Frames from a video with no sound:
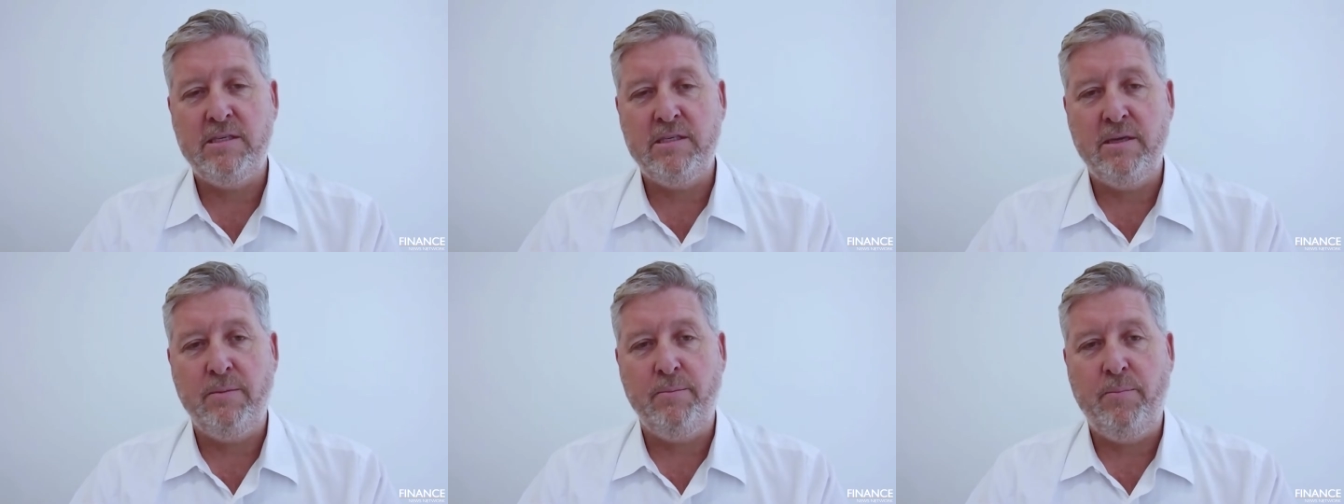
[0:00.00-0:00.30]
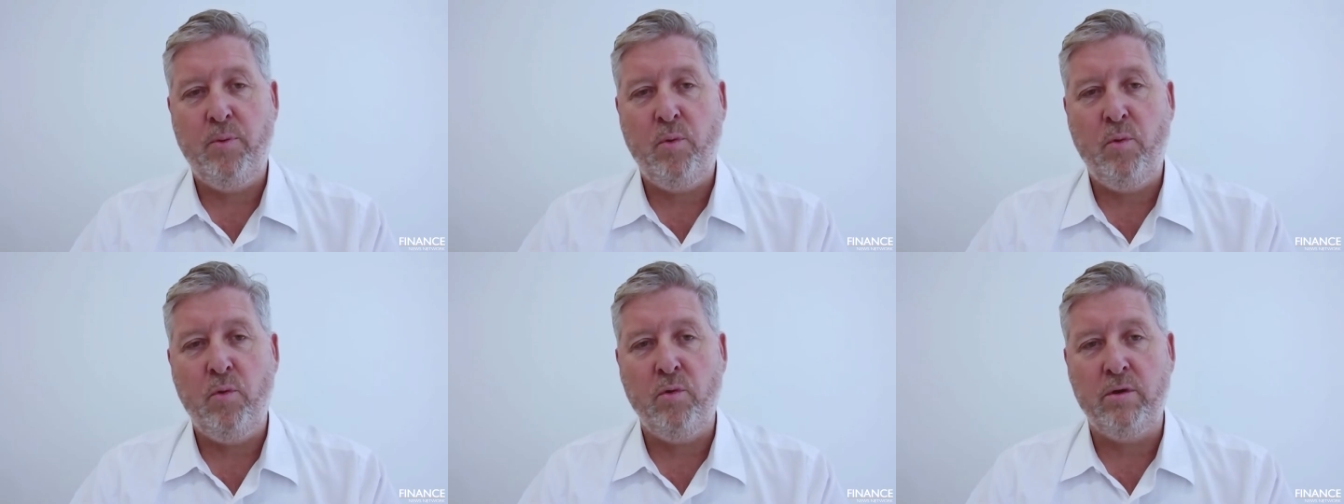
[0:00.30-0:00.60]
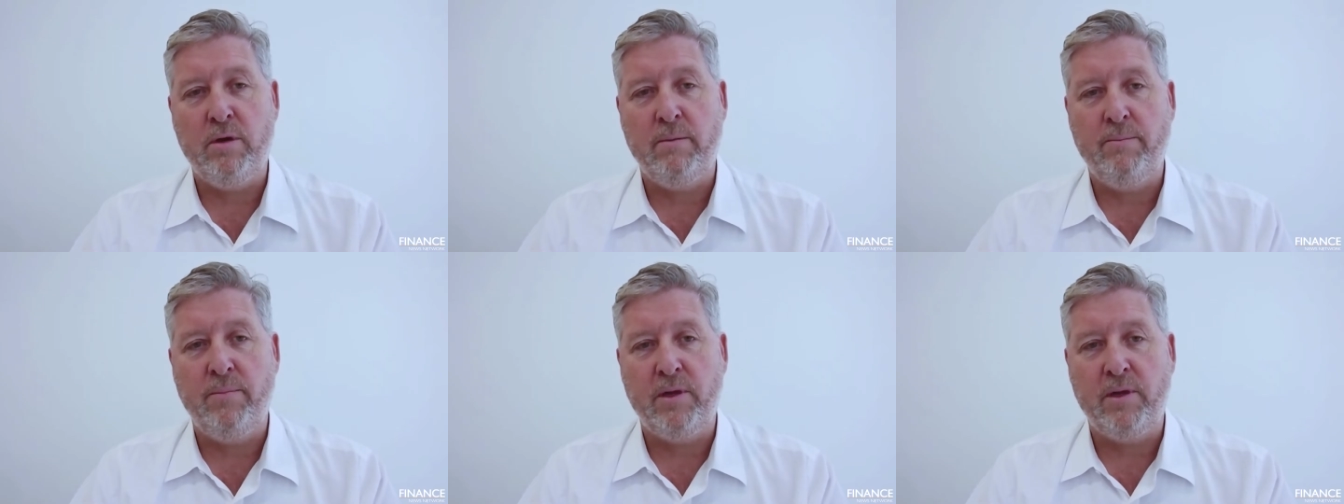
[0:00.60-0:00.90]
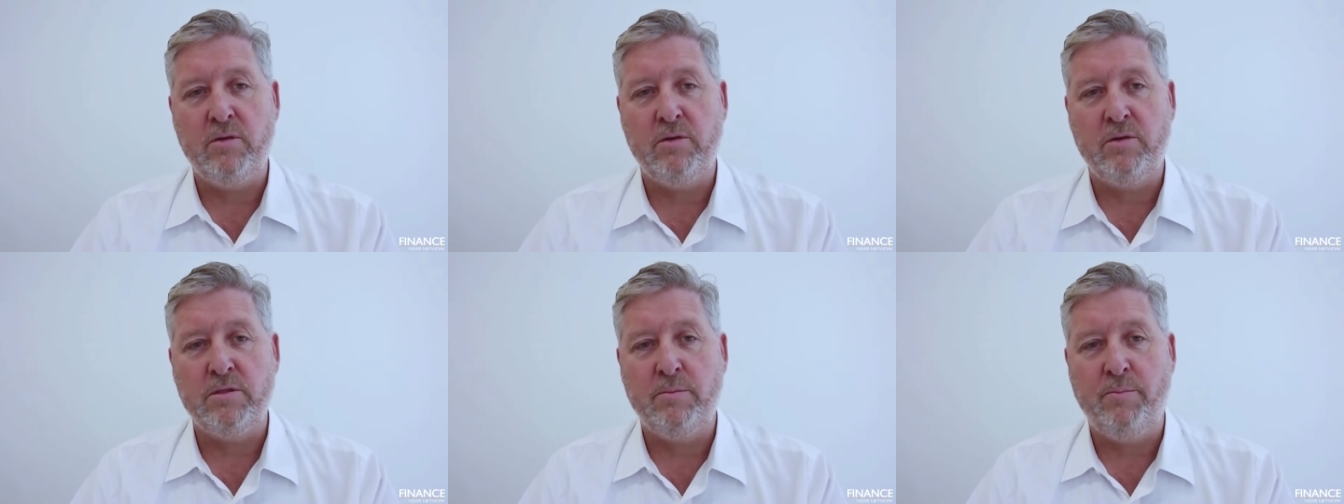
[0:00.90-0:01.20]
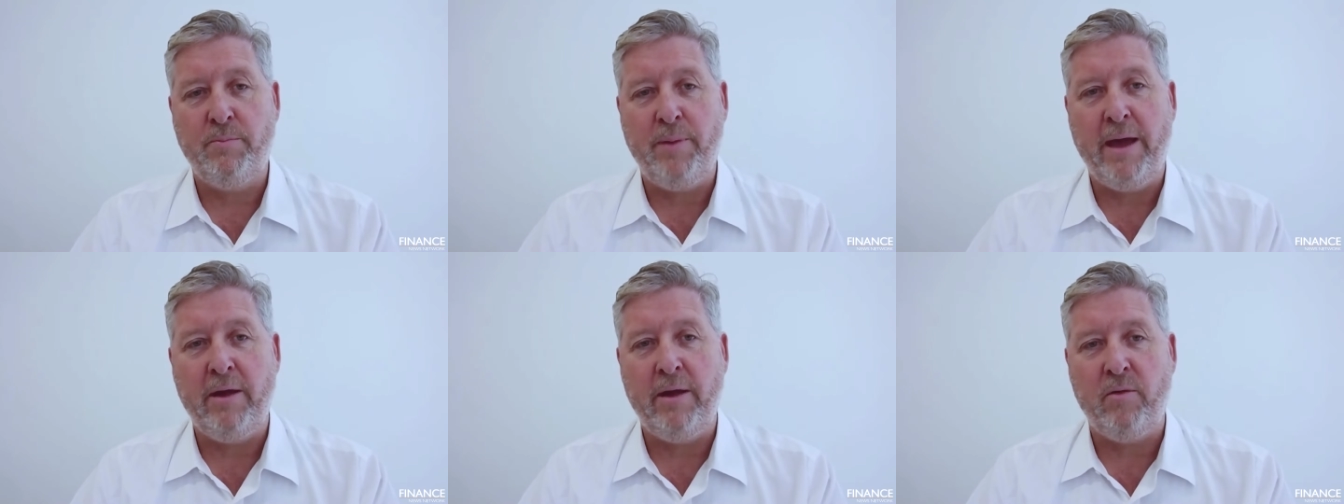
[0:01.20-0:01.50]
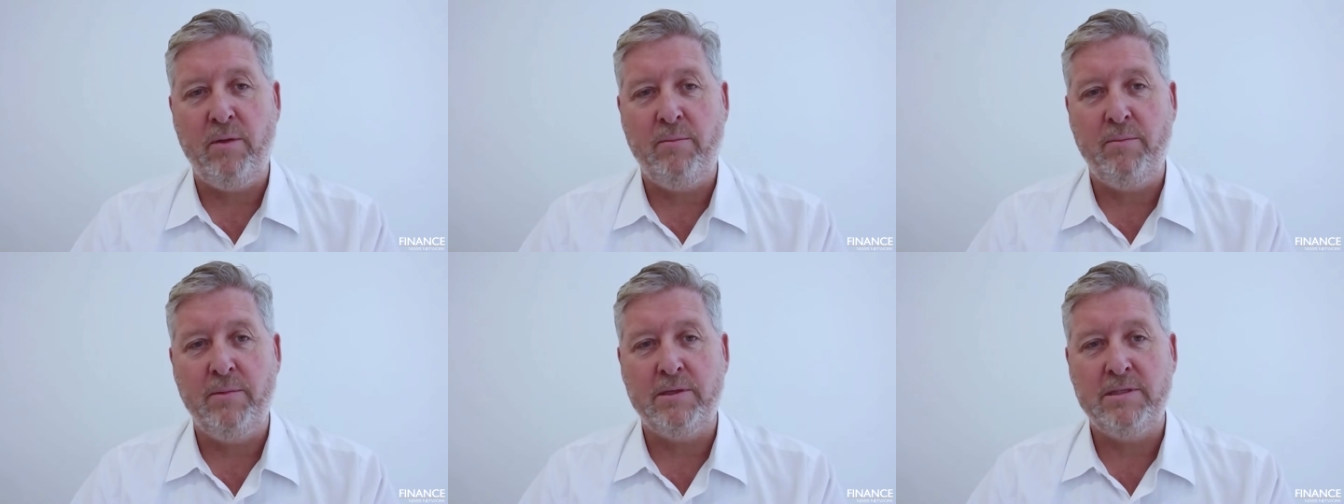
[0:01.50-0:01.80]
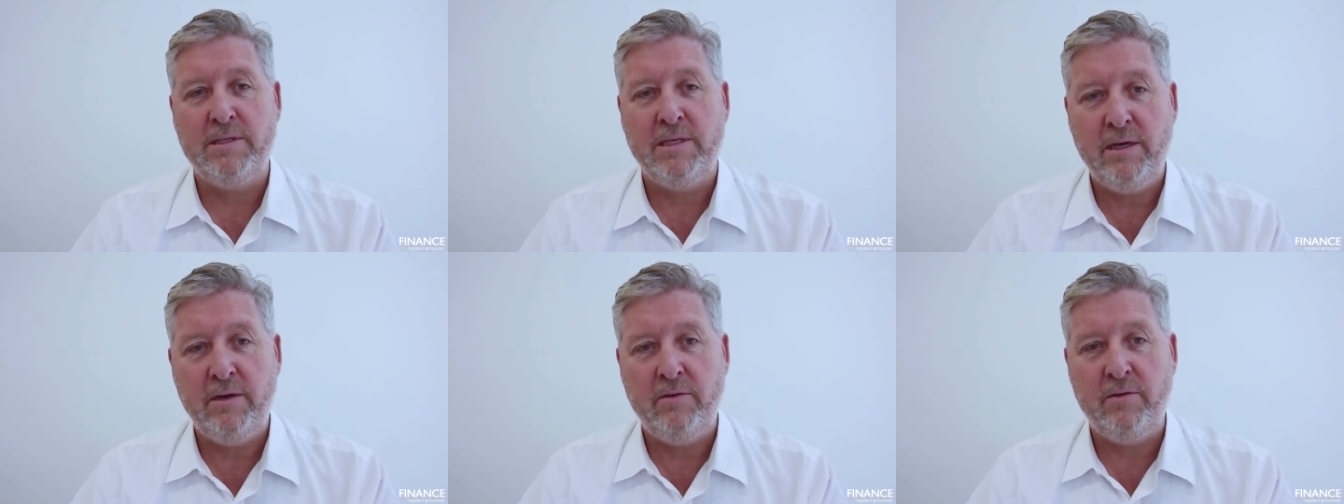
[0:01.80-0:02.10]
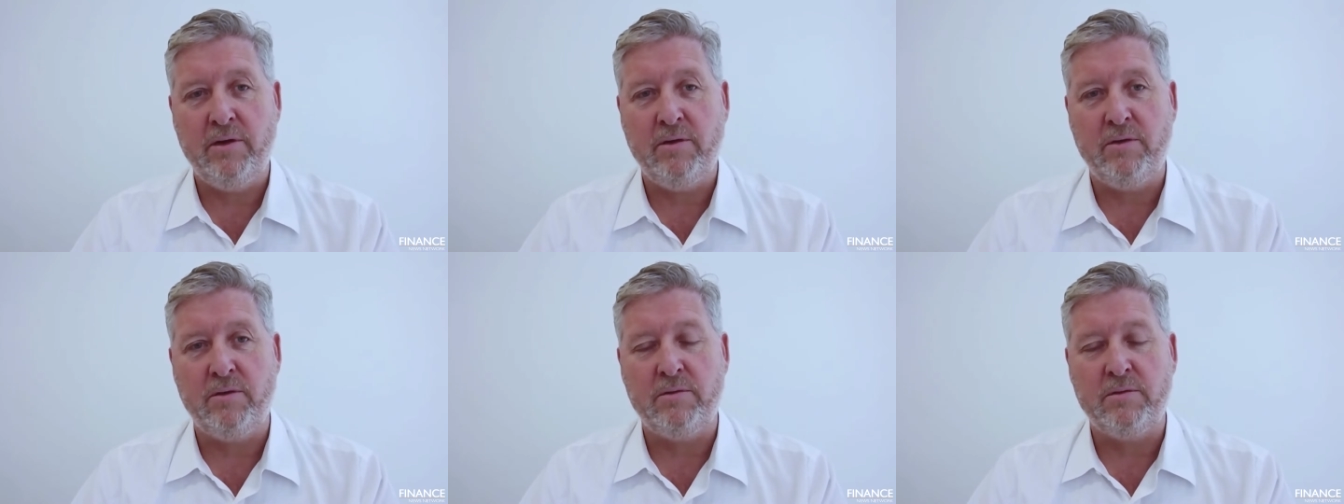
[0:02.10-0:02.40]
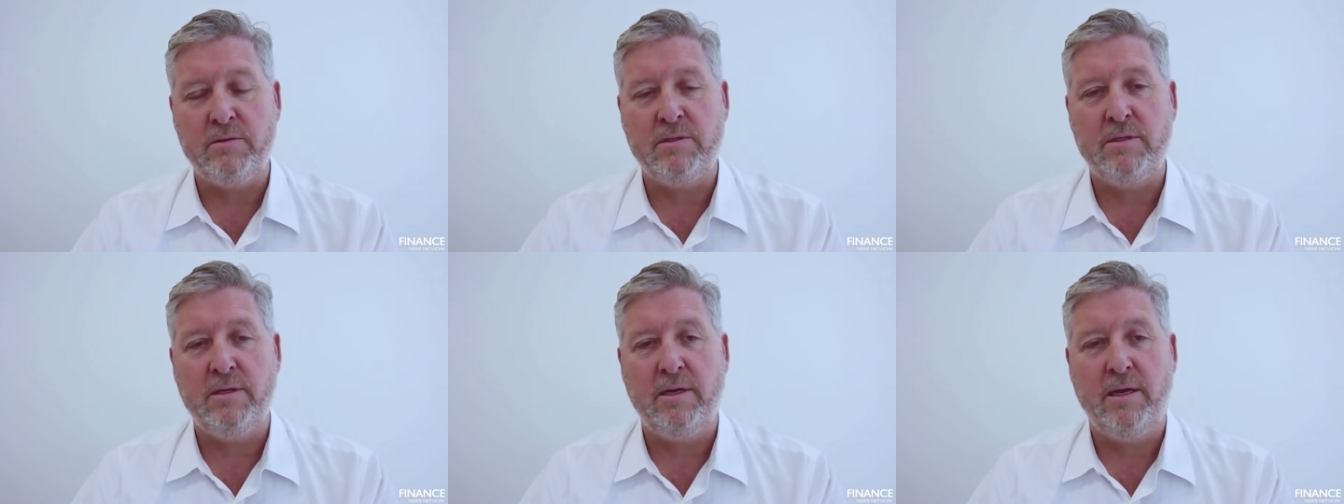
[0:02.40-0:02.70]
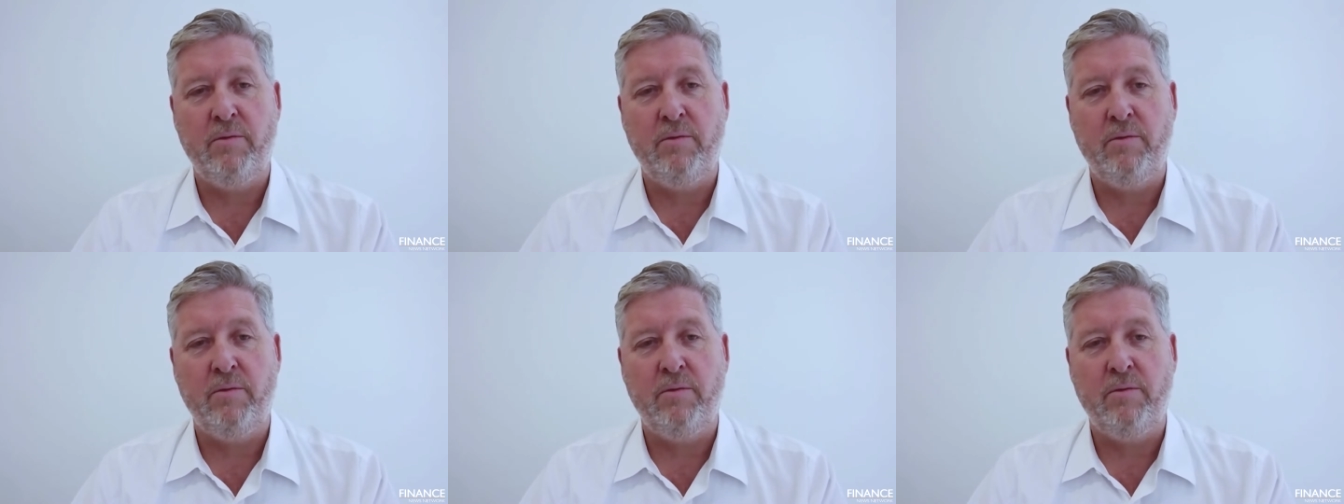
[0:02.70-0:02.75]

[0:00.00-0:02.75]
is important because battery materials